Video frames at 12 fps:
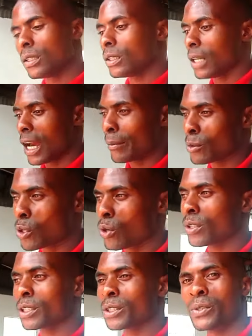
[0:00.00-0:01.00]
I'm
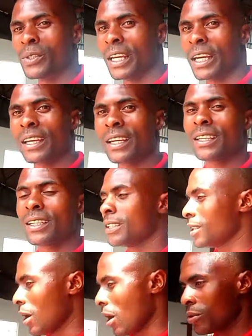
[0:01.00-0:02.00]
touring today.
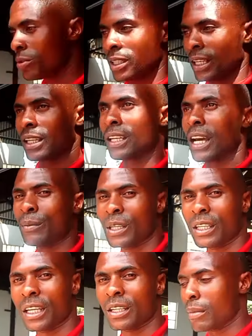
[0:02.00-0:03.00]
Whole day I'm
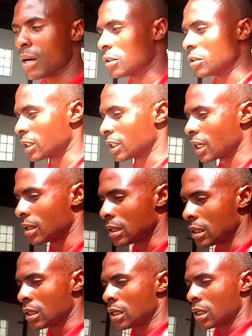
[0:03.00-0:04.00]
here in Marondera.
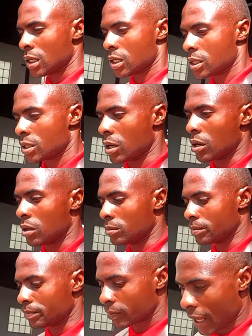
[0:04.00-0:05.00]
So
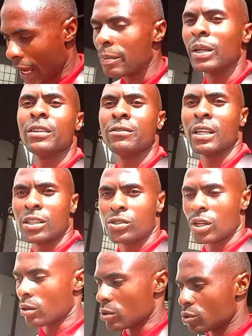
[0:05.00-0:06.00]
I believe that
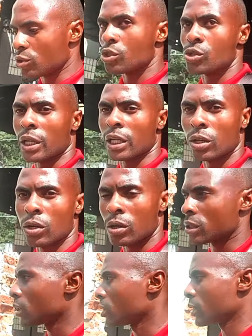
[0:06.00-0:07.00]
you're going to enjoy a lot
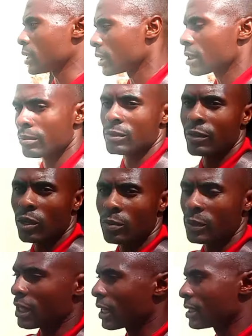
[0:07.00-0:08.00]
seeing some
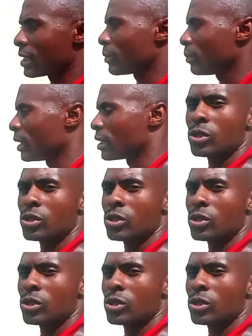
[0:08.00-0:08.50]
development that are taking place.